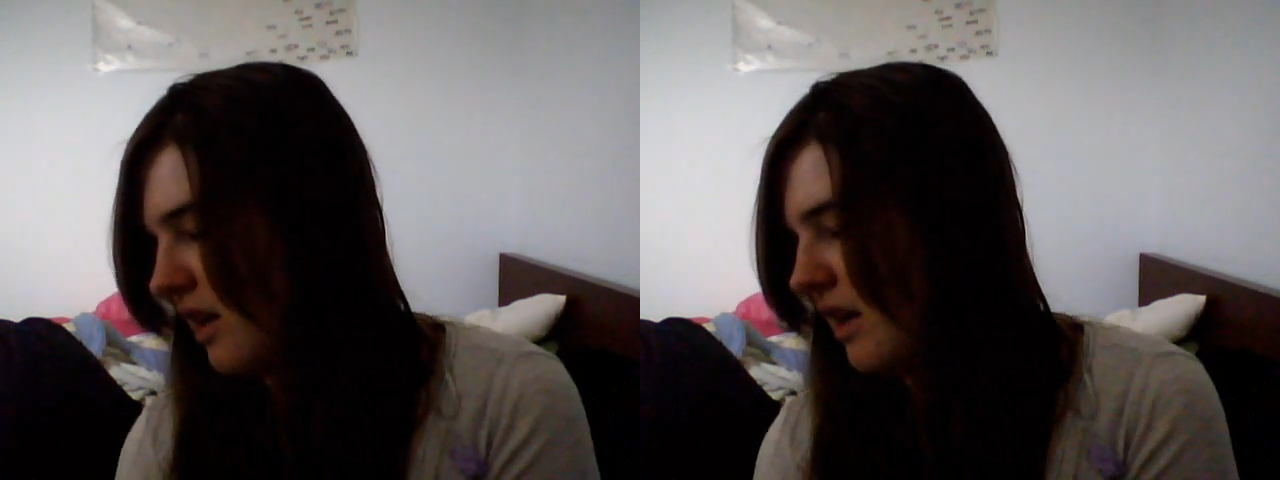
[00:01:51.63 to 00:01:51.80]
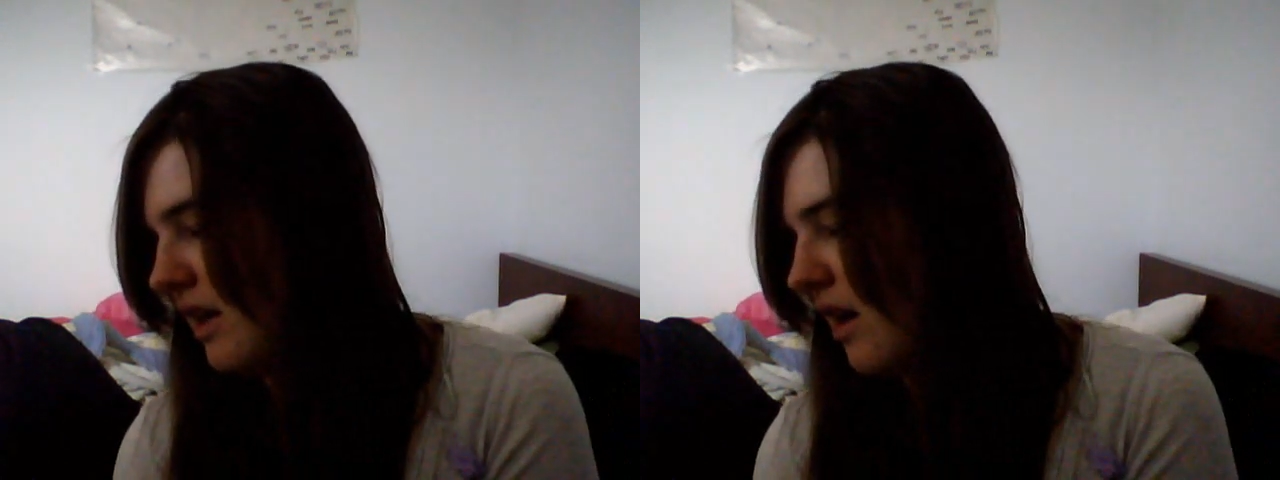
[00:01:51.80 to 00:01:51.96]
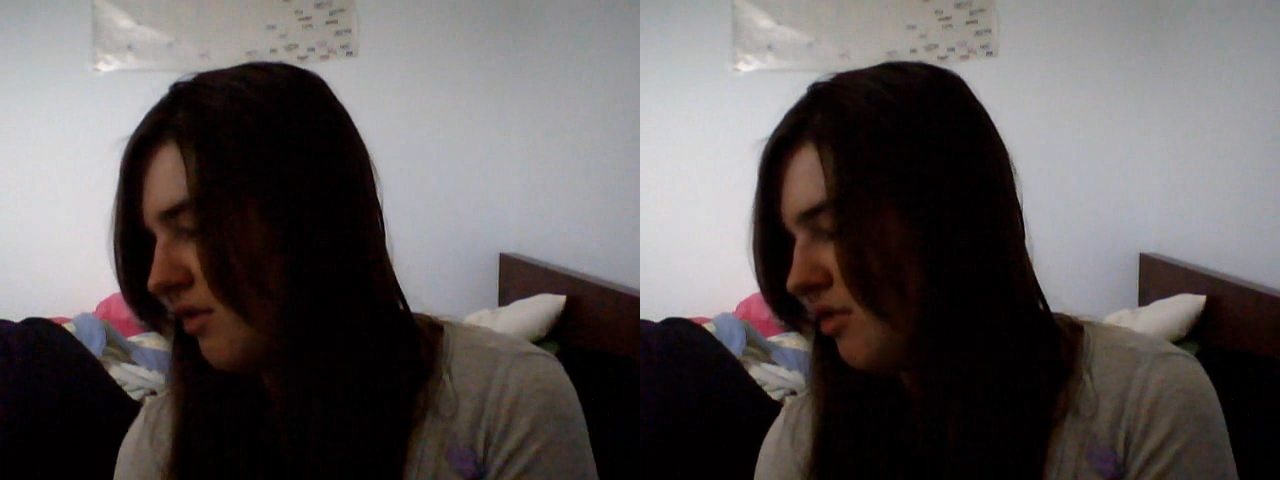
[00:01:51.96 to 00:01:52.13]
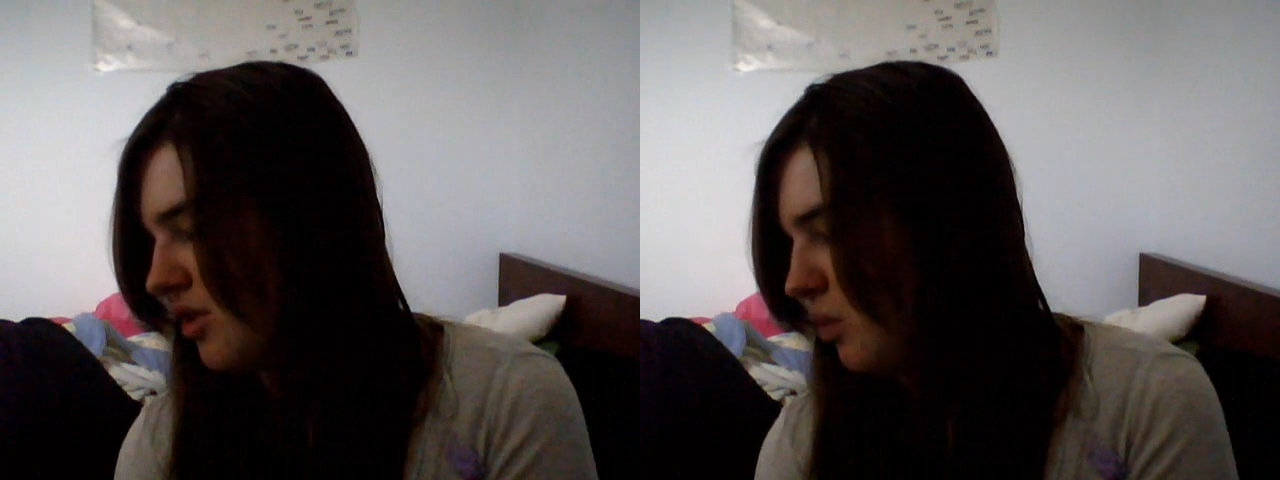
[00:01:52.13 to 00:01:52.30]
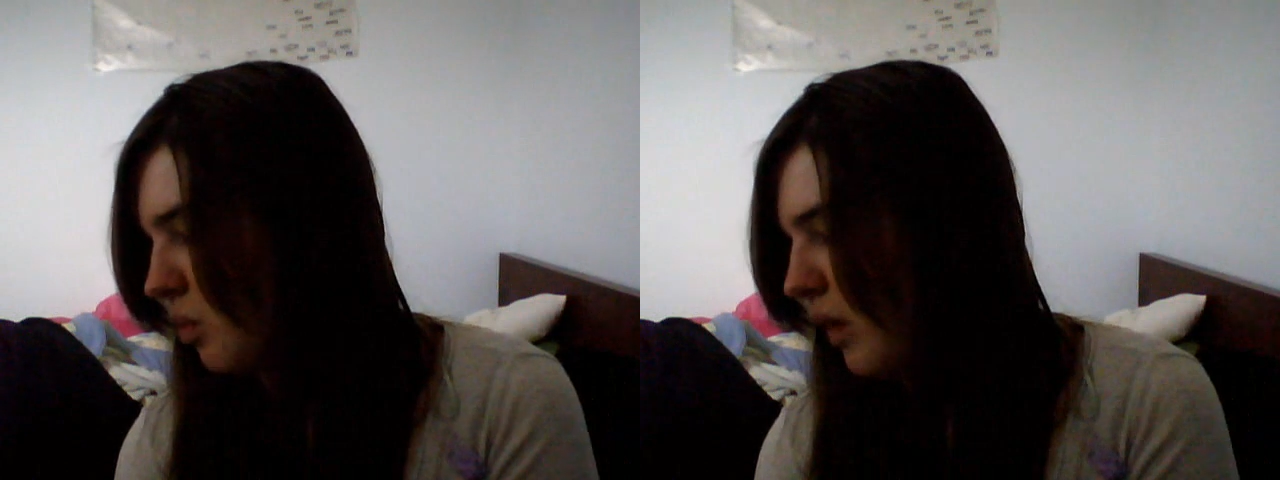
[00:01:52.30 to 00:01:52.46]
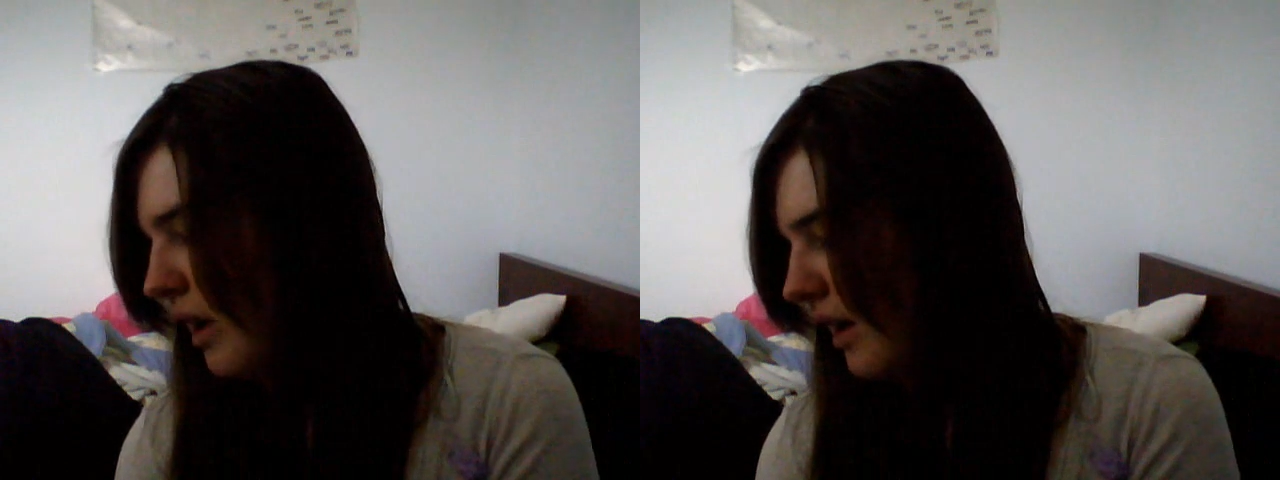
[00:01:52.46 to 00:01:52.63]
it in every
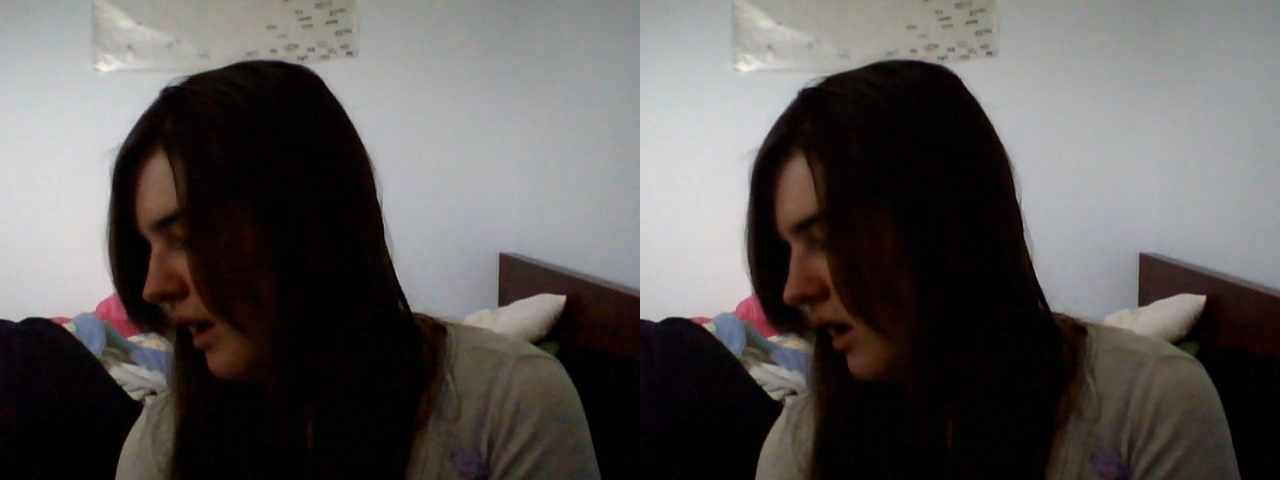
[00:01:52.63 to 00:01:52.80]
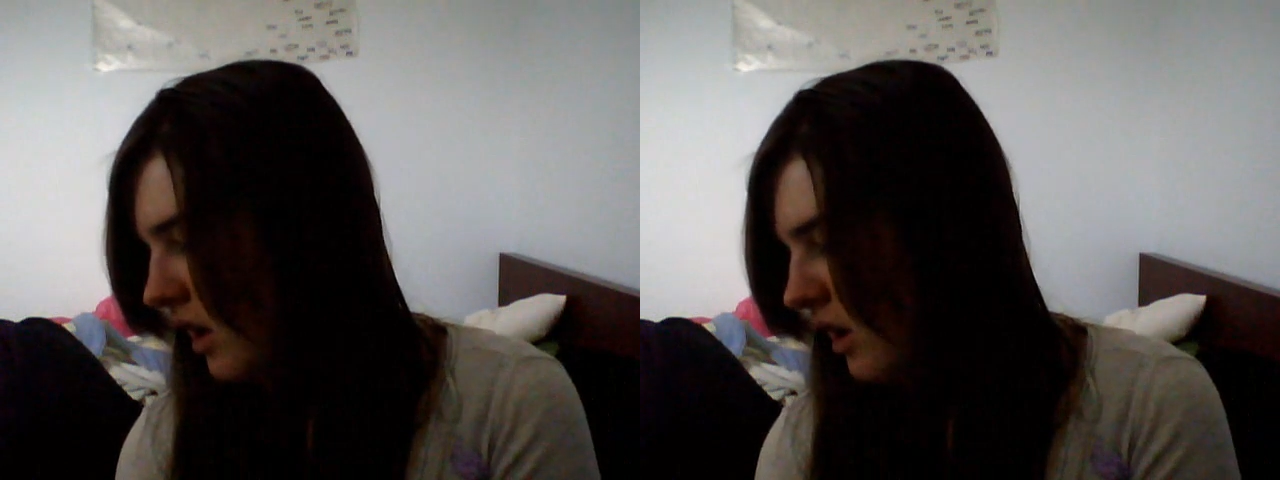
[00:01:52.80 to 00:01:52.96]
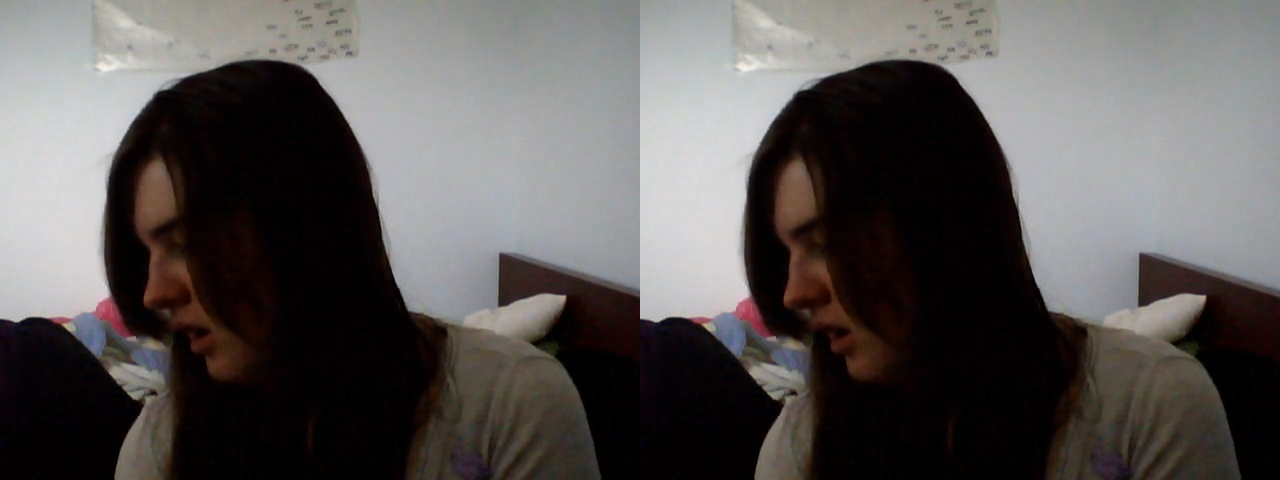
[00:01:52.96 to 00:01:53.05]
way